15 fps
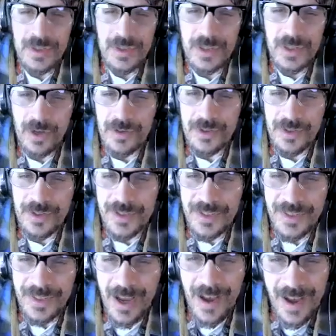stars in the
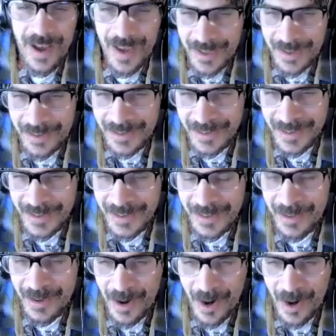sky
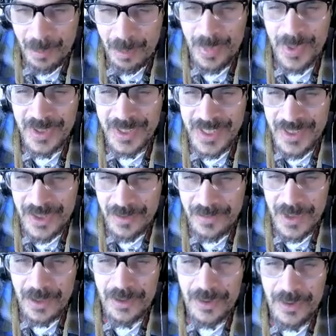are billions of
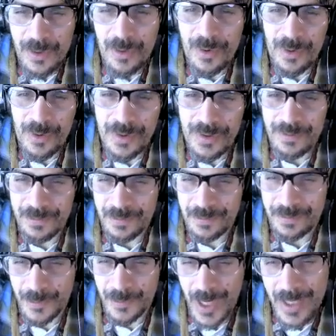years old,
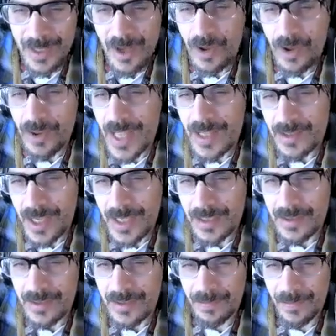right? All that light.
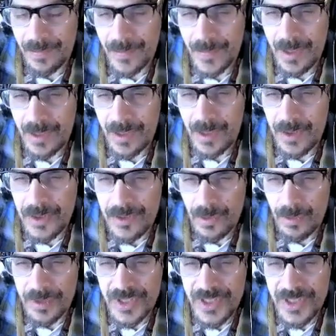So we're